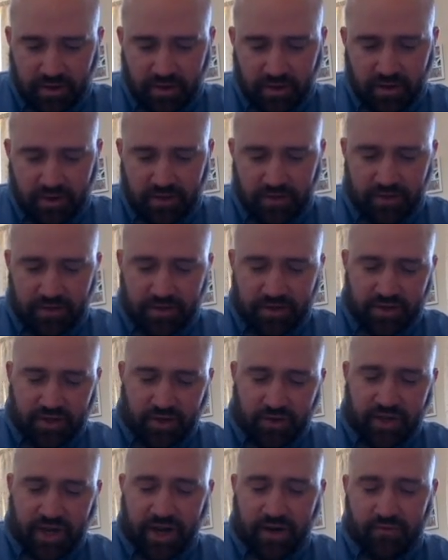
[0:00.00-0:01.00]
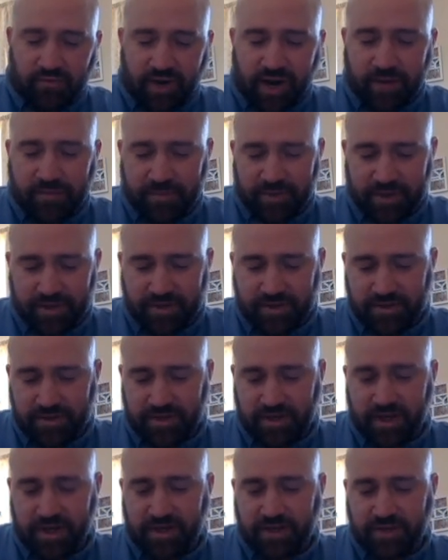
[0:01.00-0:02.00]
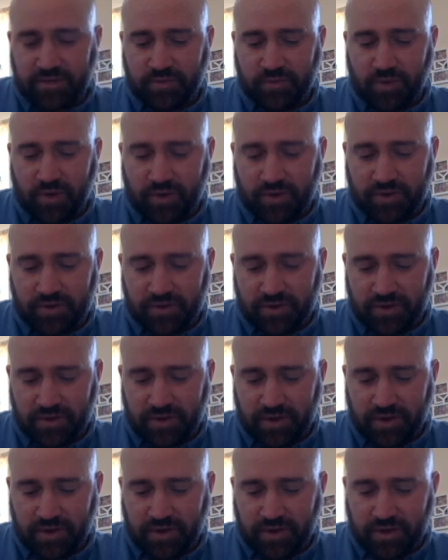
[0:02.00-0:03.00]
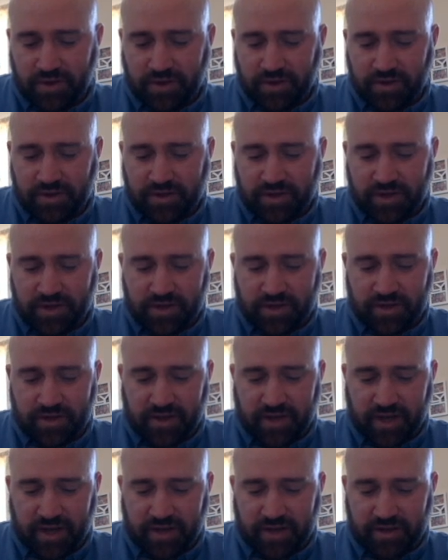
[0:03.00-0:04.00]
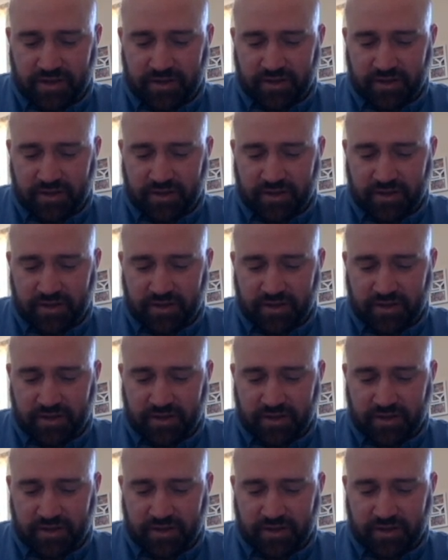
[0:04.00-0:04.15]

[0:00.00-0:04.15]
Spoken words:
So to show how rapid change was, consider that